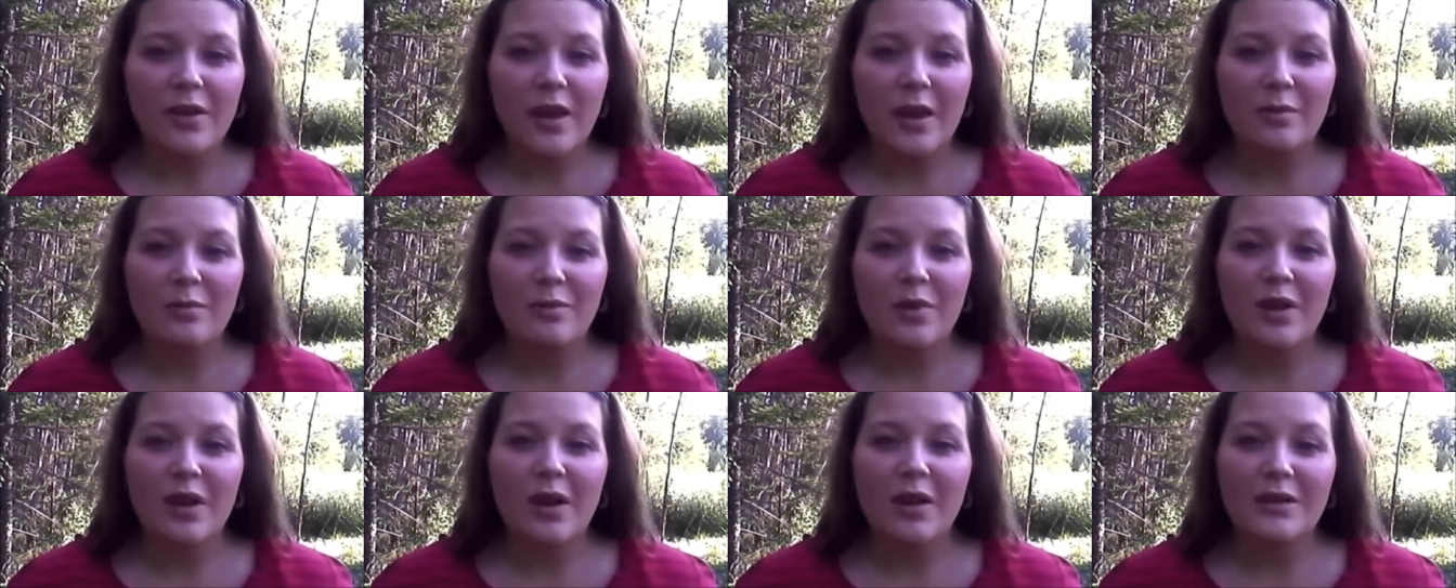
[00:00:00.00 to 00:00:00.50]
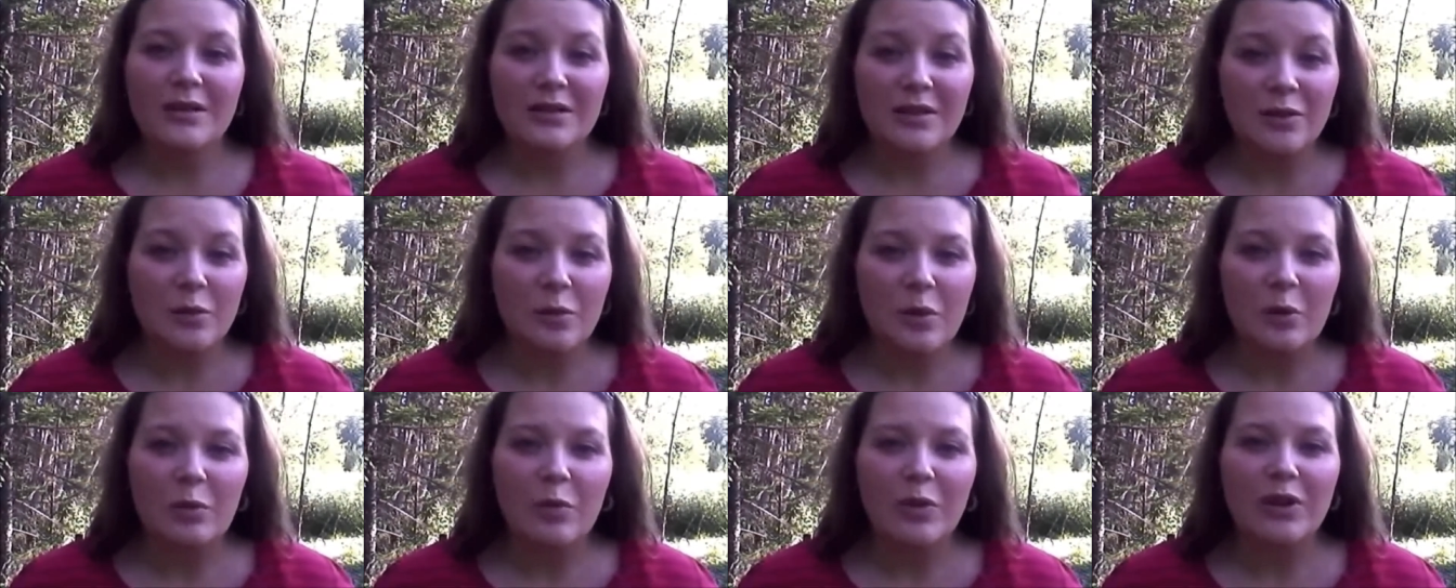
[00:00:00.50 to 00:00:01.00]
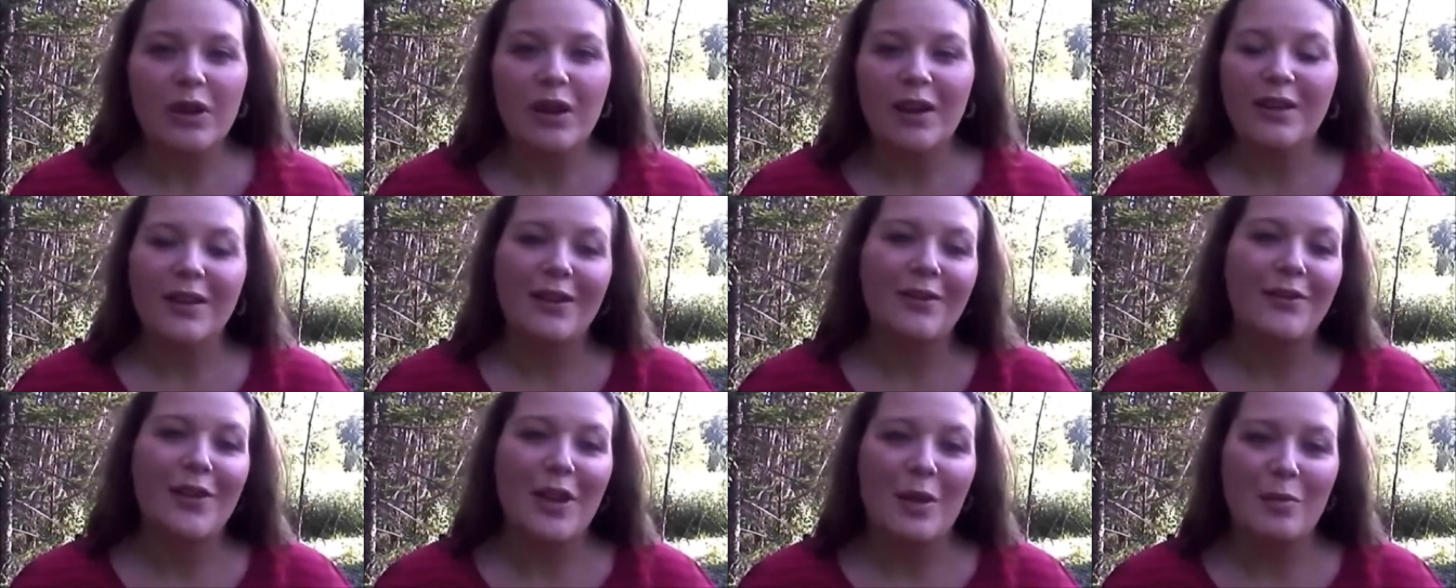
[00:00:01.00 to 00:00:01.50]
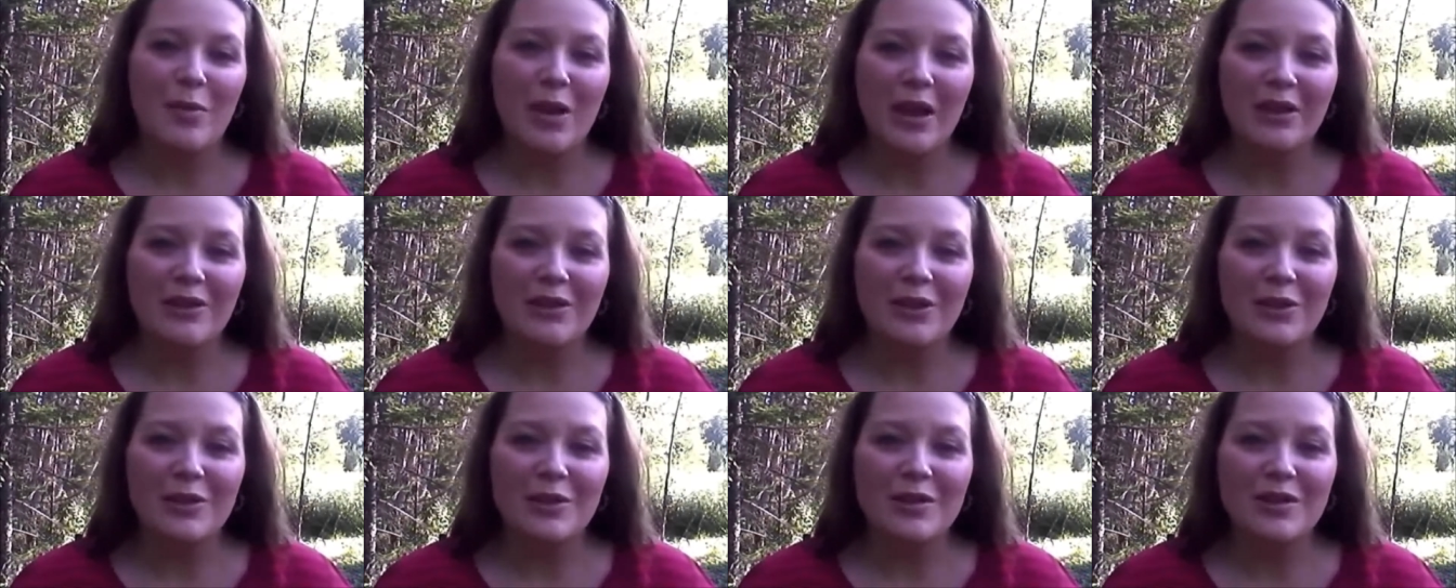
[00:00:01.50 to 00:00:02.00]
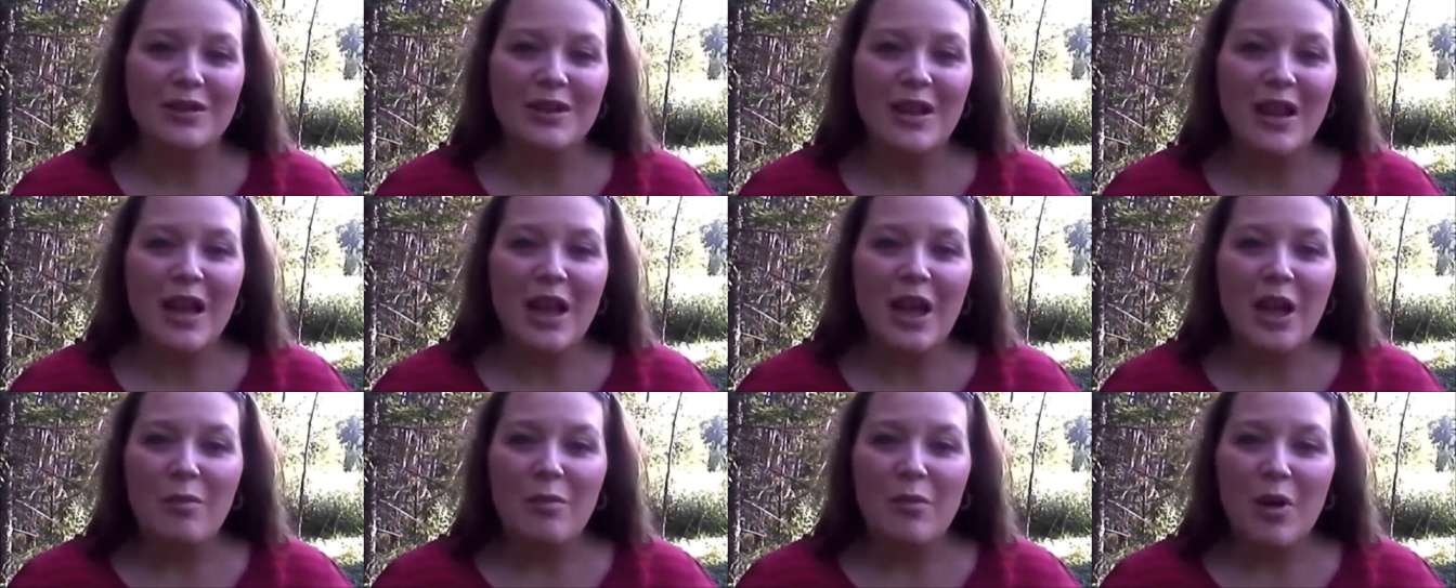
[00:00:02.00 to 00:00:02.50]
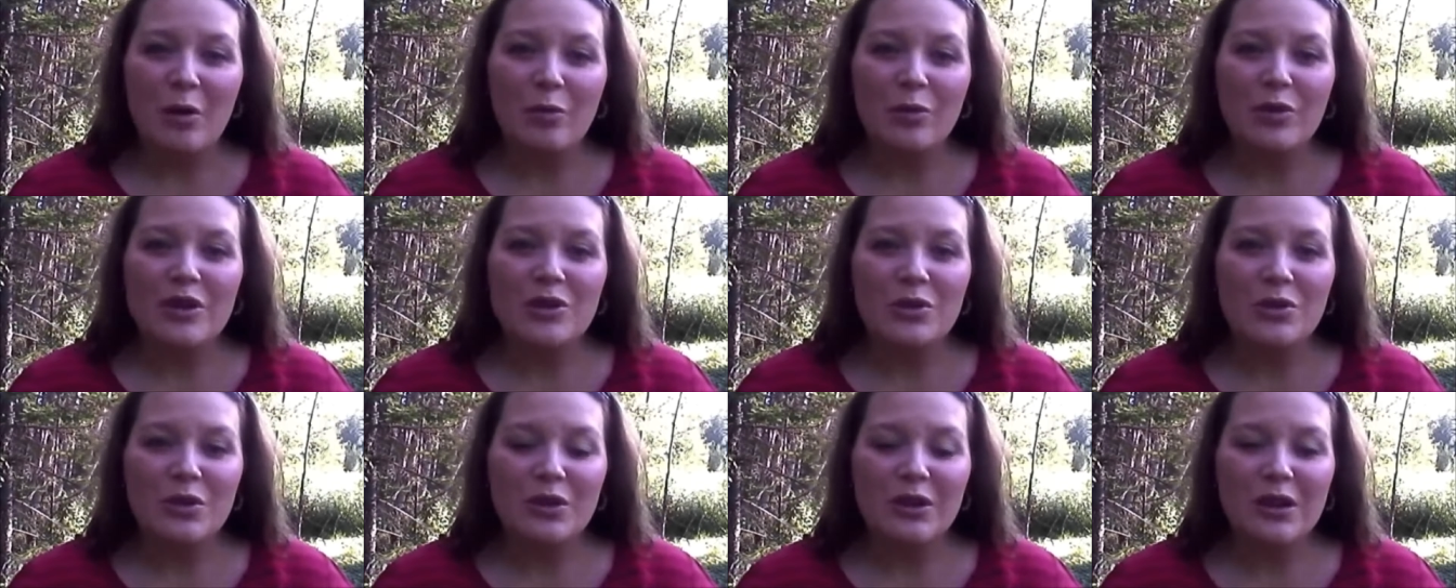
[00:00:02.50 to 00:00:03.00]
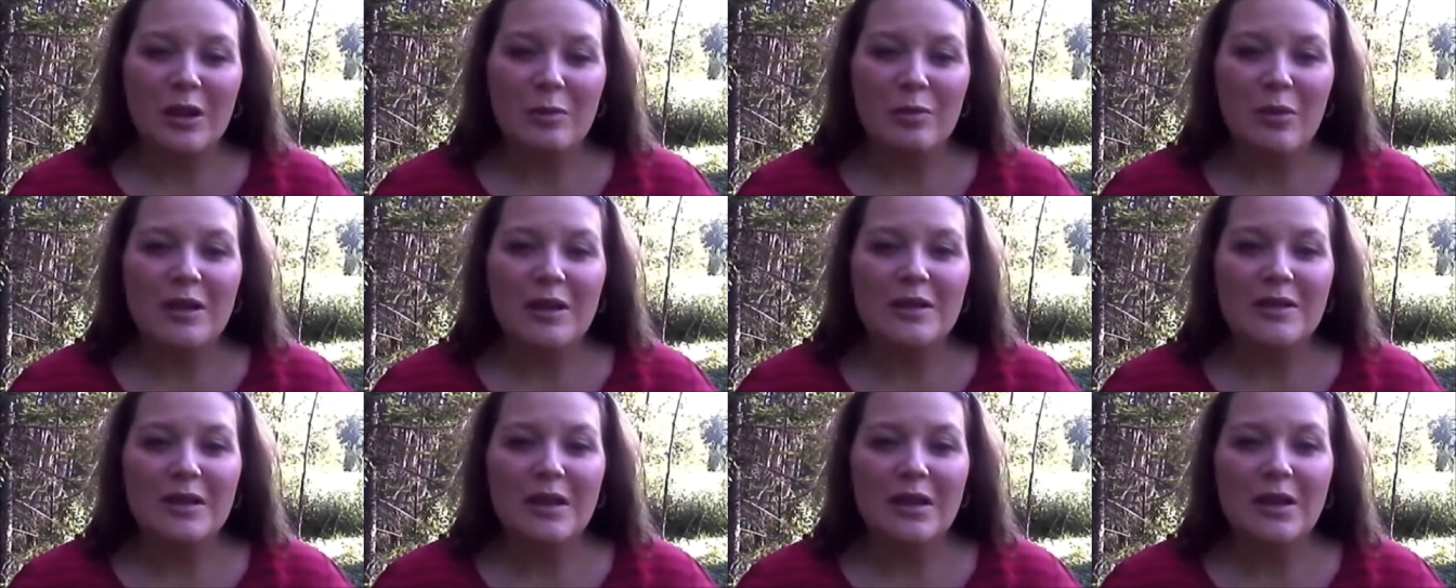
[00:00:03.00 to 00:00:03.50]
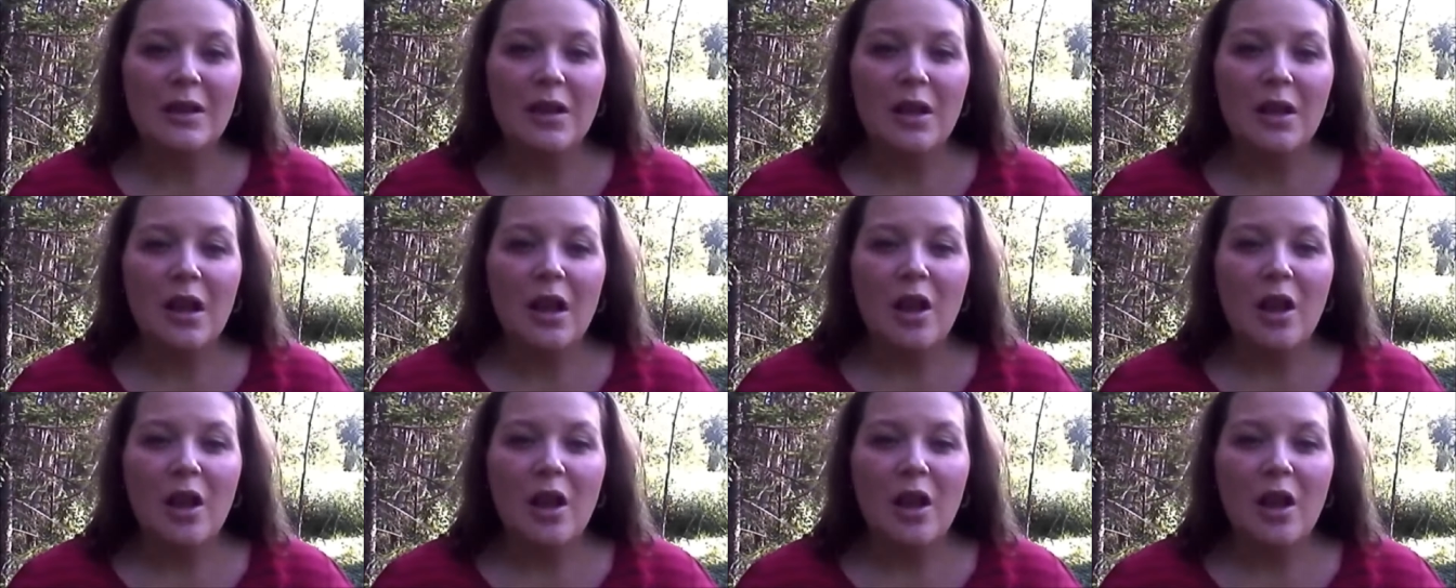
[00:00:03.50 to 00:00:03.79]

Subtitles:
and because of the people I love, they made those memories really amazing,